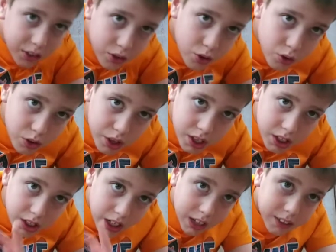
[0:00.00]
to
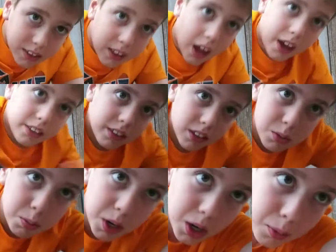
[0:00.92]
the next science
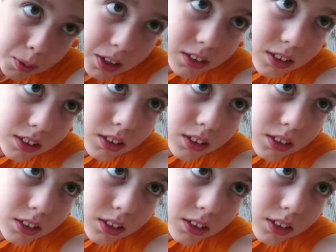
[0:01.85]
experiment.